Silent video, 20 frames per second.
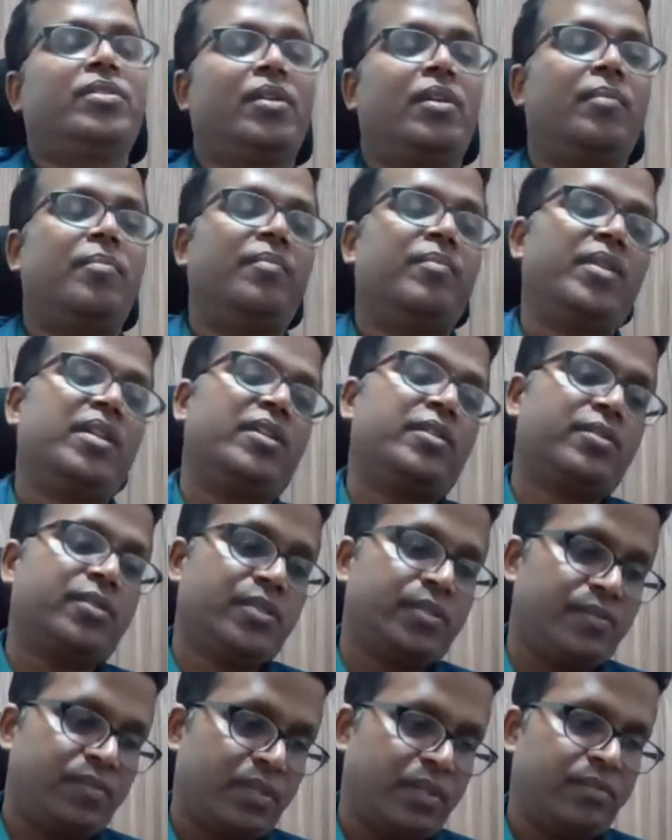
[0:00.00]
some
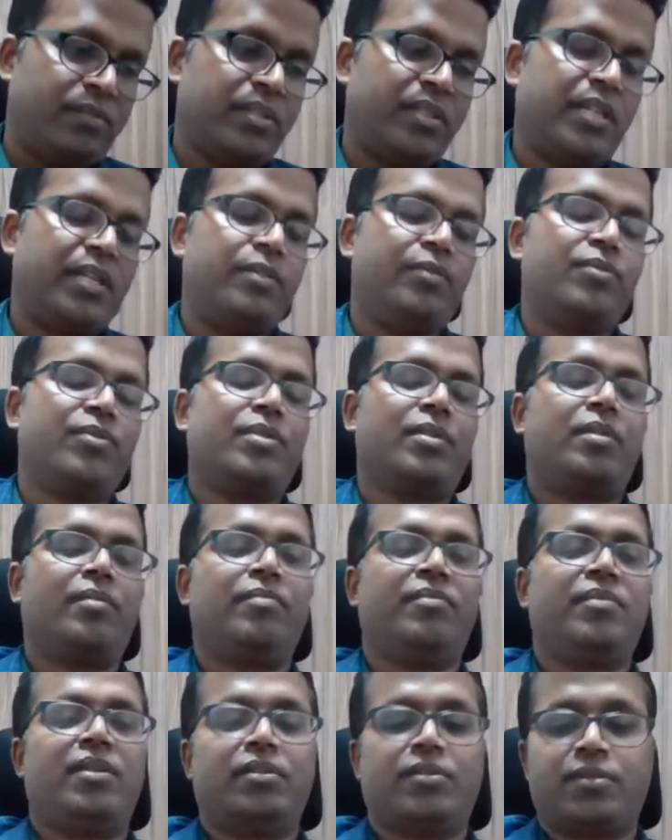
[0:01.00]
doctors favor the use,
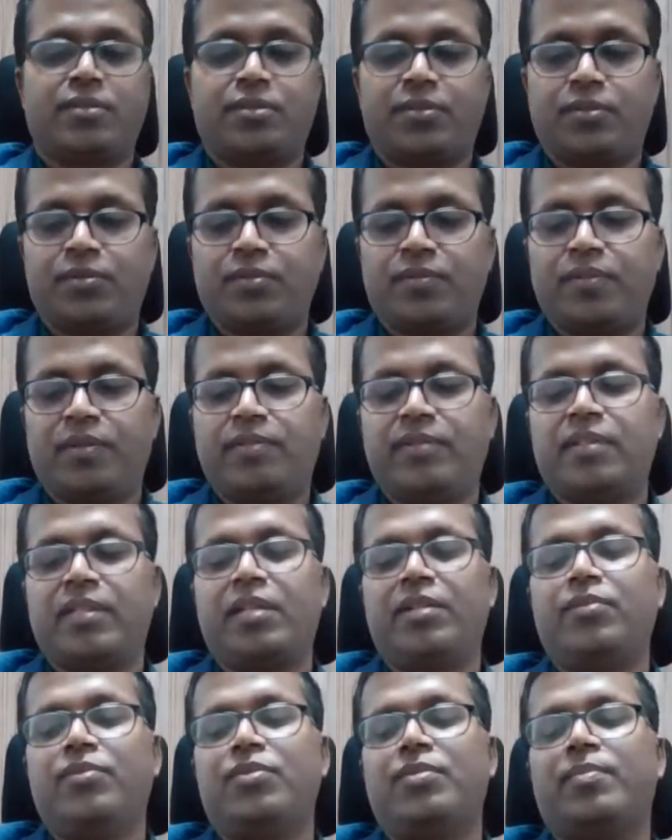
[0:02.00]
some doctors don't favor the use.